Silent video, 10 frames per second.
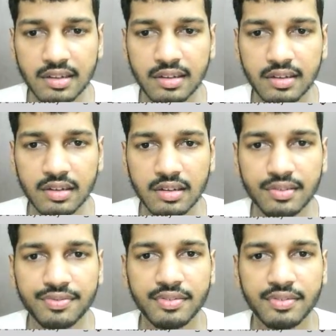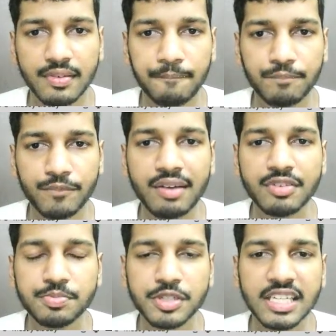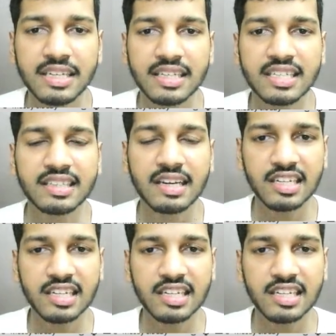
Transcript: Uh, when I was putting the